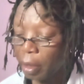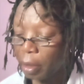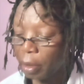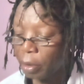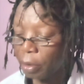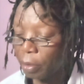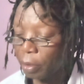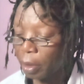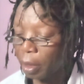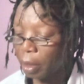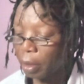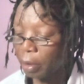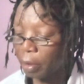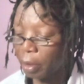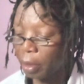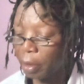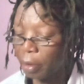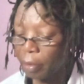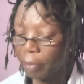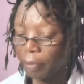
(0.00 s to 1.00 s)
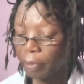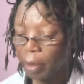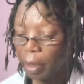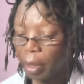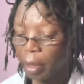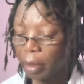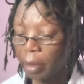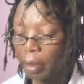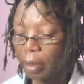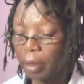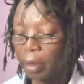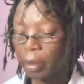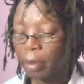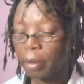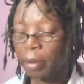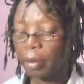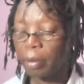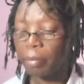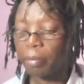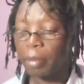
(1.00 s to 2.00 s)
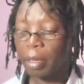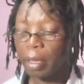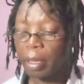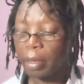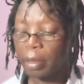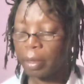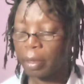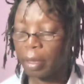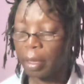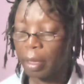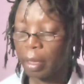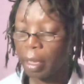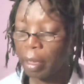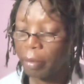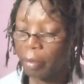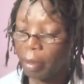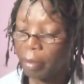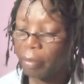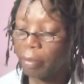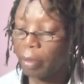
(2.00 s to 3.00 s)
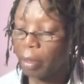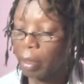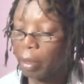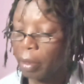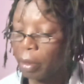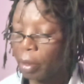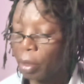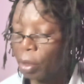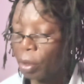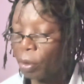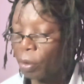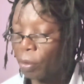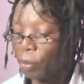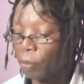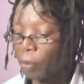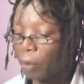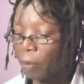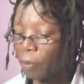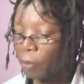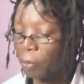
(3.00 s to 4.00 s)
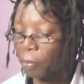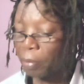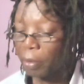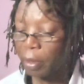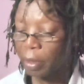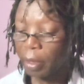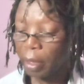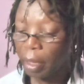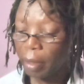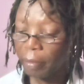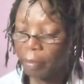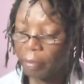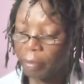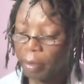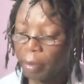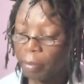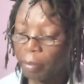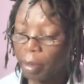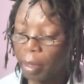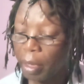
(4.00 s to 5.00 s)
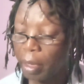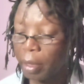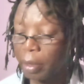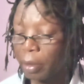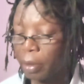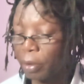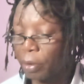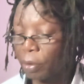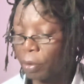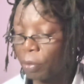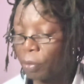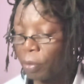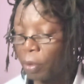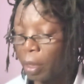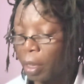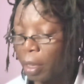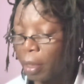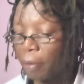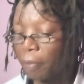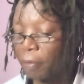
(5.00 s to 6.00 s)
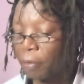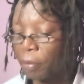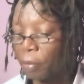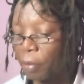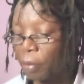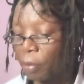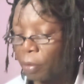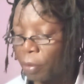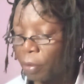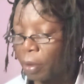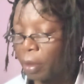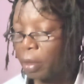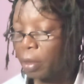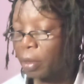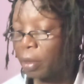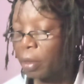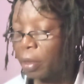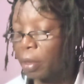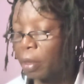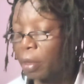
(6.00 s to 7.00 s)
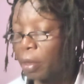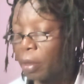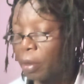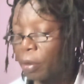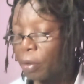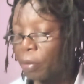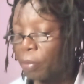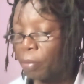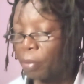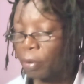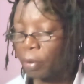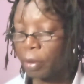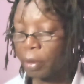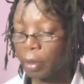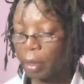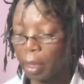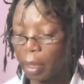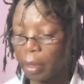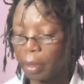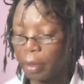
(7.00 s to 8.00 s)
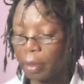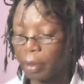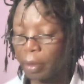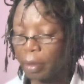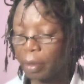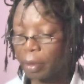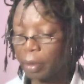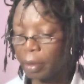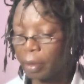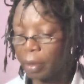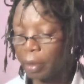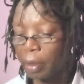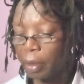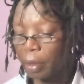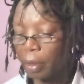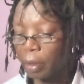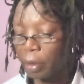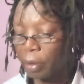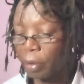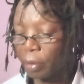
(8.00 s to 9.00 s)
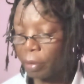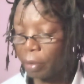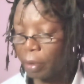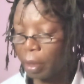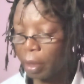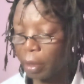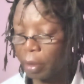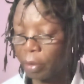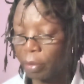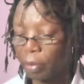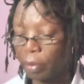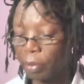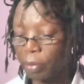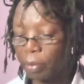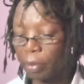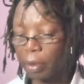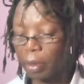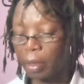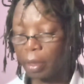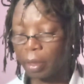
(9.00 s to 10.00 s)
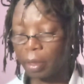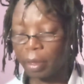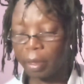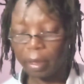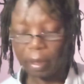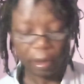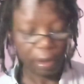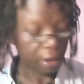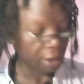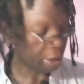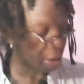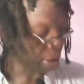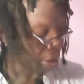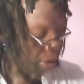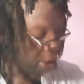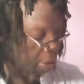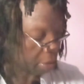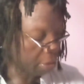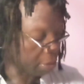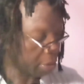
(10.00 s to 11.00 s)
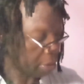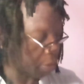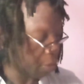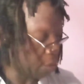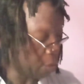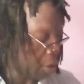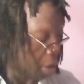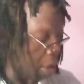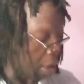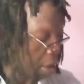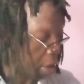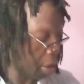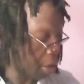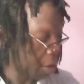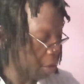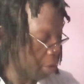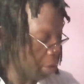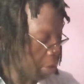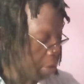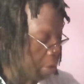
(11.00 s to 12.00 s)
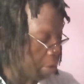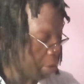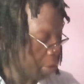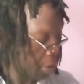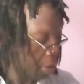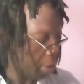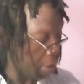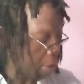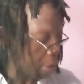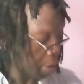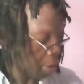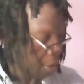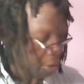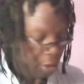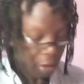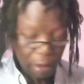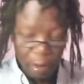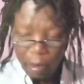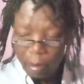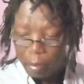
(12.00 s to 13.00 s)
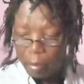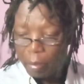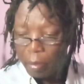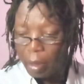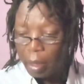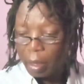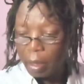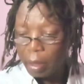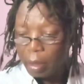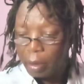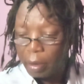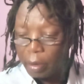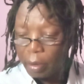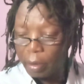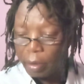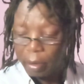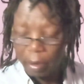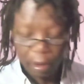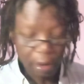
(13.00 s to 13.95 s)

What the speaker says: to get rid of that minus 10. However, we have to preserve the balance, so we have to do it to both sides. So that's what we did. I wrote y minus